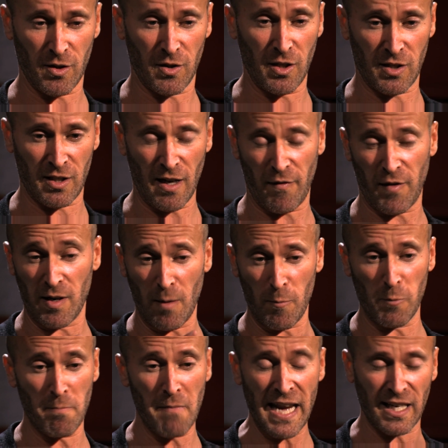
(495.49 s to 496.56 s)
to stuff, and I
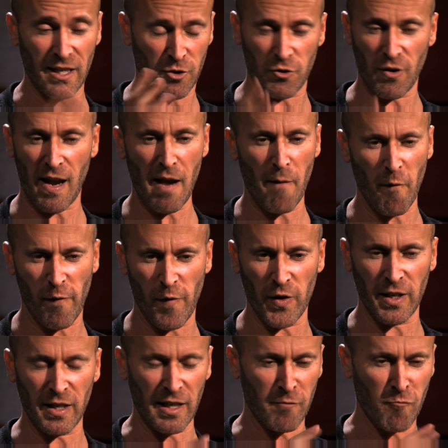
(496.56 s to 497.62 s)
would make it
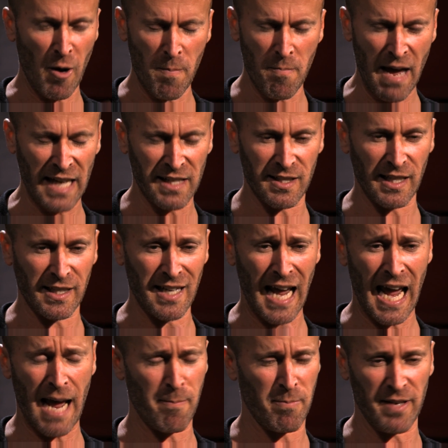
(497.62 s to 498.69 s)
triumphant and romantic and
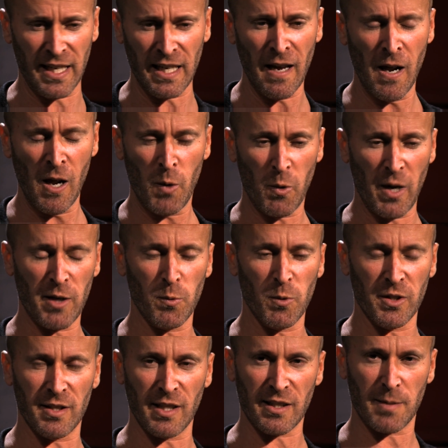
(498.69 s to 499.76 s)
happy where you
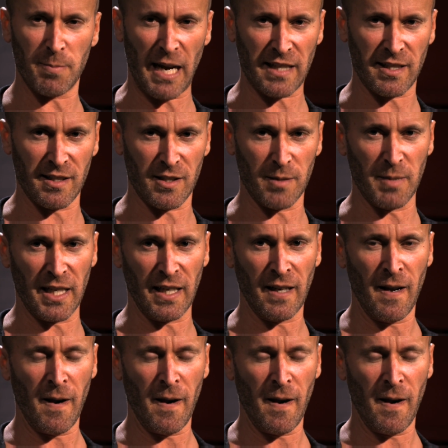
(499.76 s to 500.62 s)
wouldn't expect it to be.